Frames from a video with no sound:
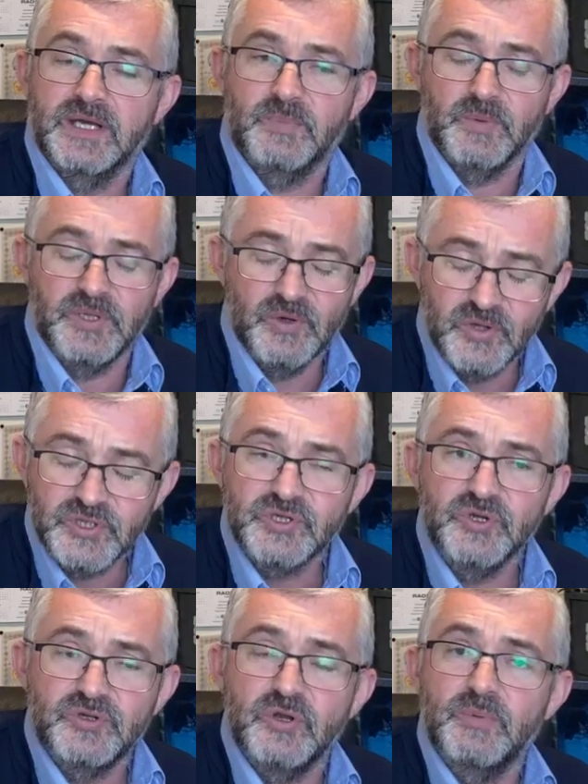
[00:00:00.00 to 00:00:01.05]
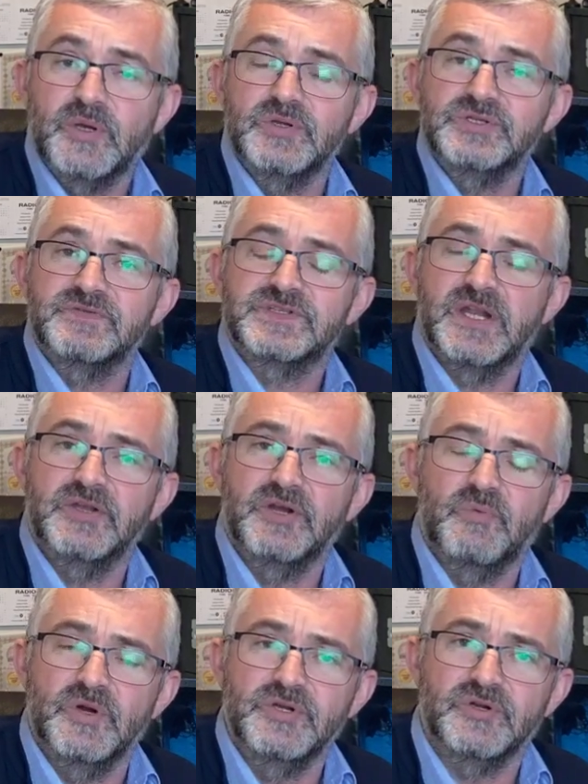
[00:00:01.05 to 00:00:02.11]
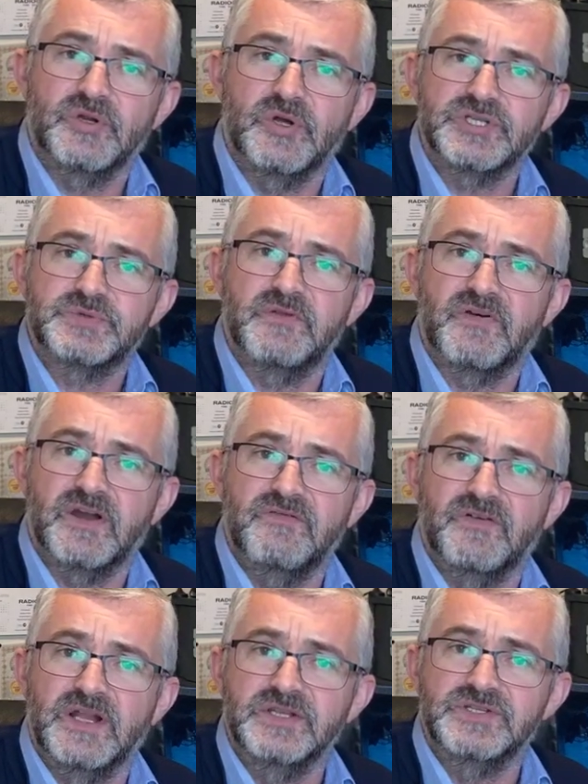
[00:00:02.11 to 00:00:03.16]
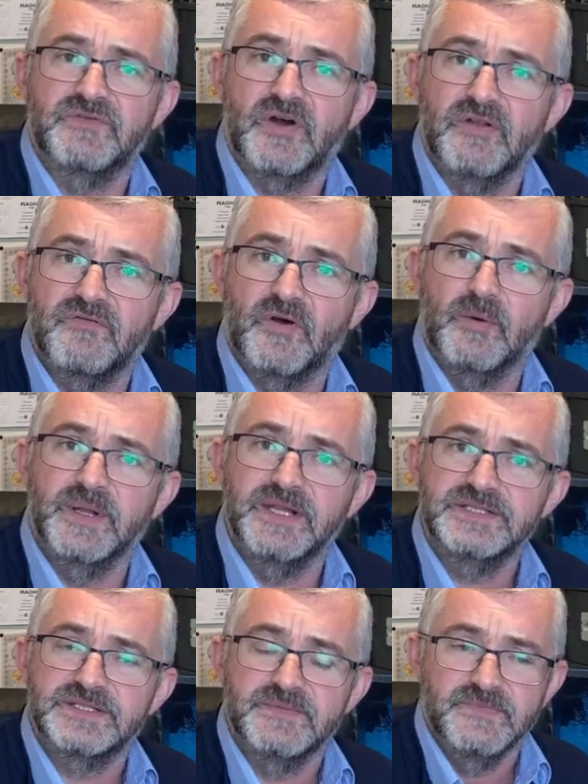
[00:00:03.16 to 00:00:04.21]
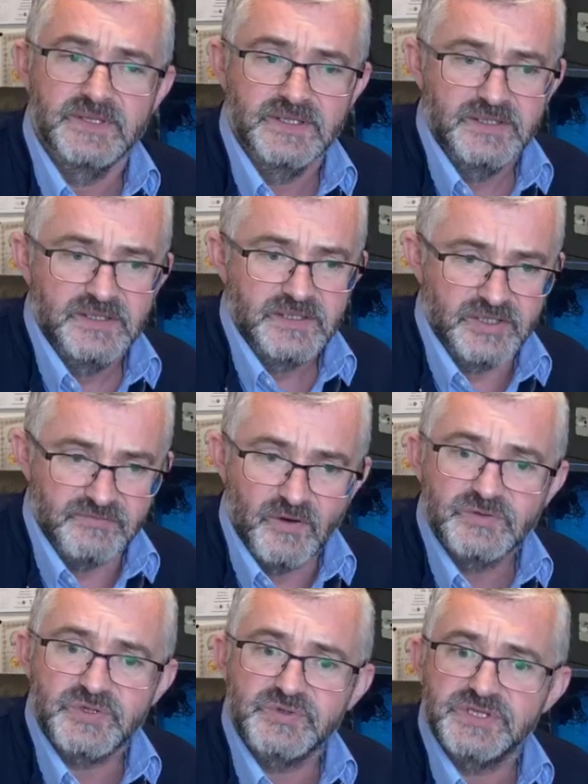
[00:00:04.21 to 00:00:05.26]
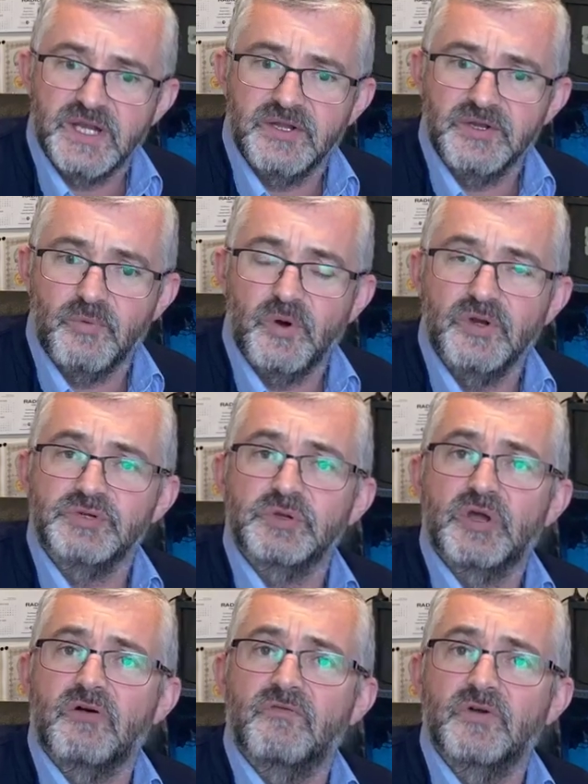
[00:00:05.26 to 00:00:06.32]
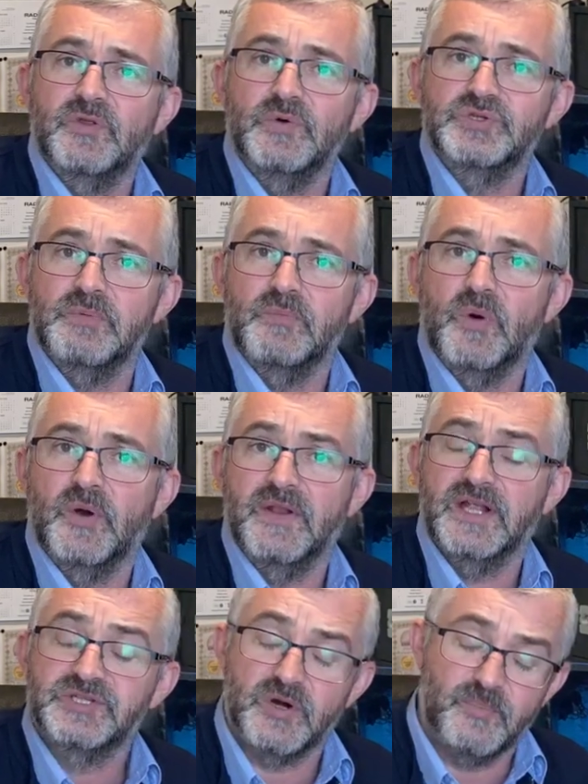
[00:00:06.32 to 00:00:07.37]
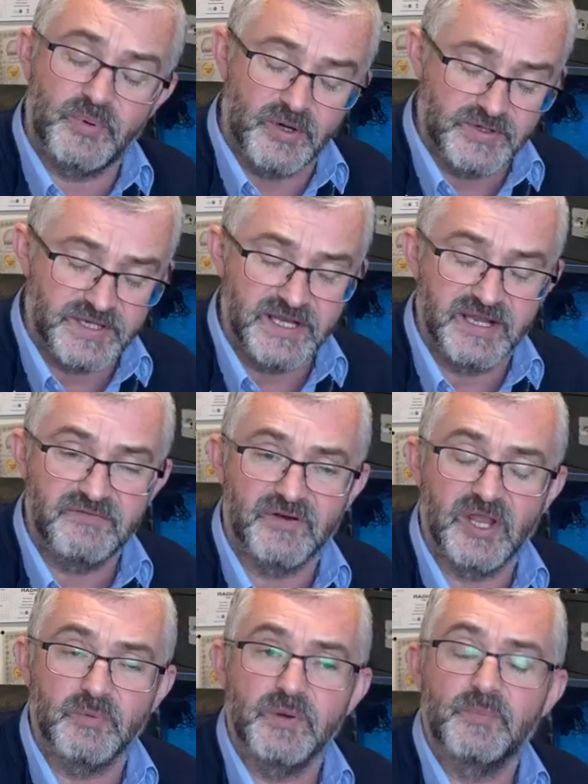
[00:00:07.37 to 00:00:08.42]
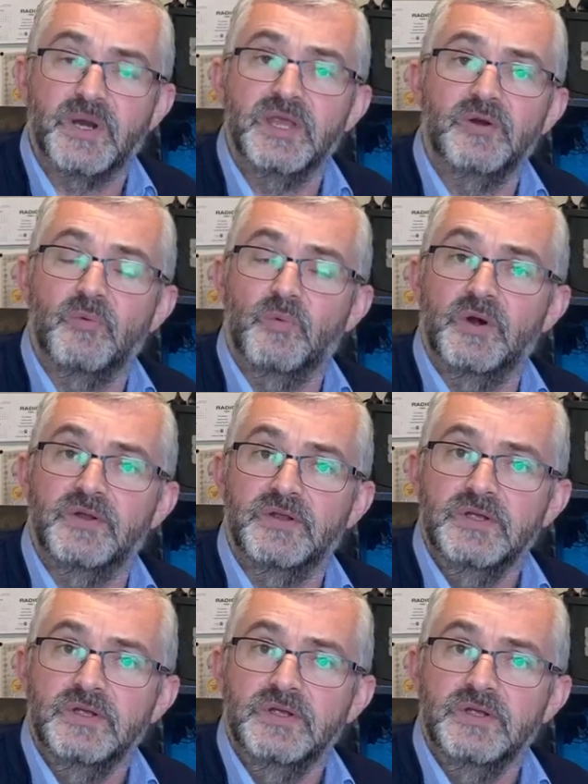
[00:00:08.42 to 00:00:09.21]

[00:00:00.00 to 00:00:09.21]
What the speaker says: But we know that you do, because you've said in your word you're touched for the very feelings of our infirmities. And you've also said in your word that you would comfort those that mourn. And that's our prayer tonight, Father. We pray your word.